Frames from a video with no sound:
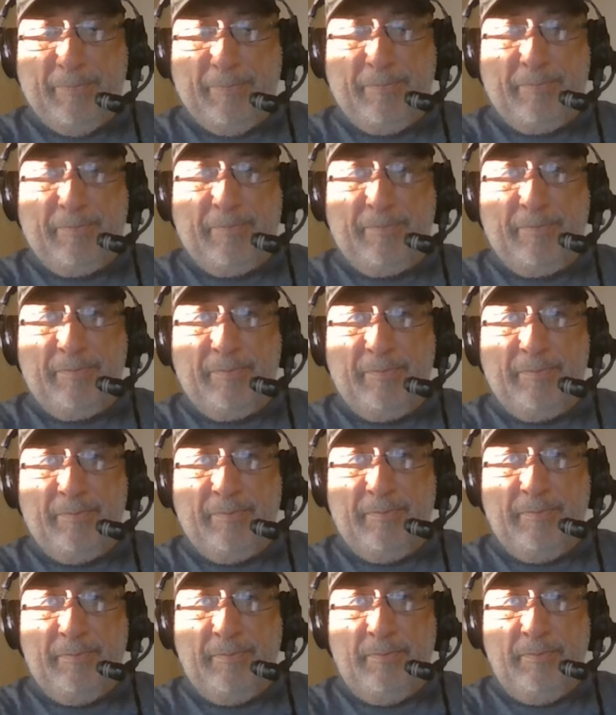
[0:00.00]

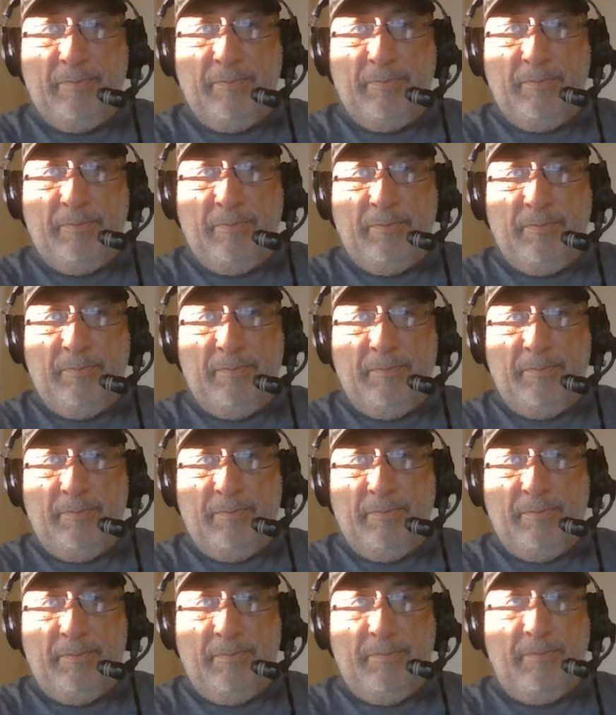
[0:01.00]

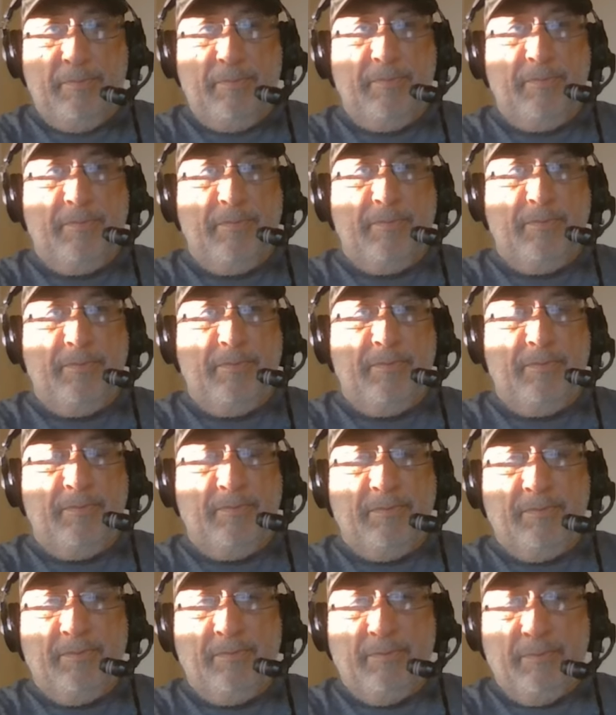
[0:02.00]

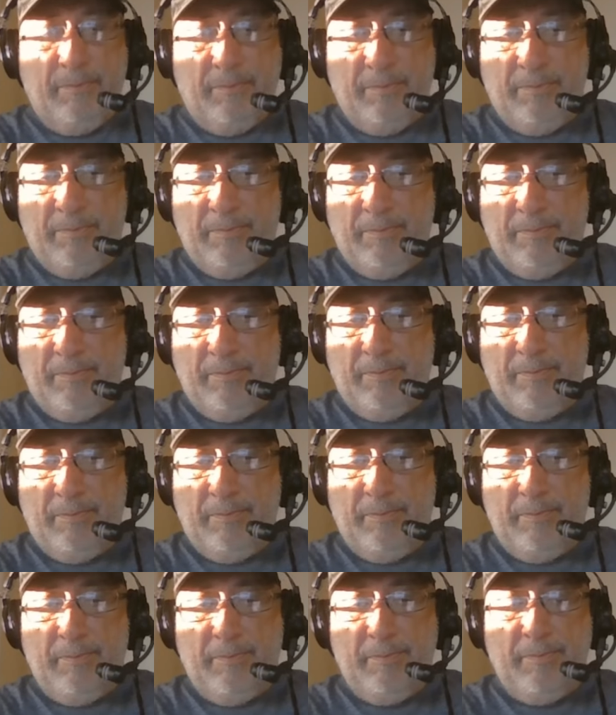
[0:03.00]

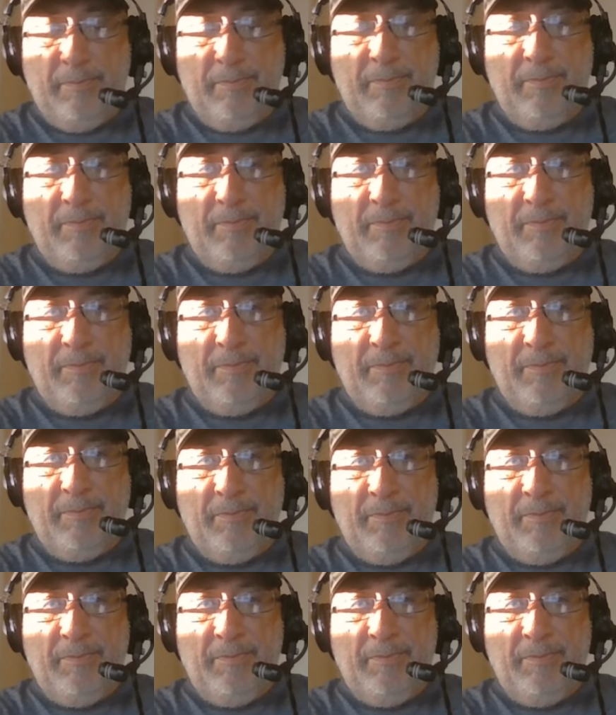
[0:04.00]
(silent)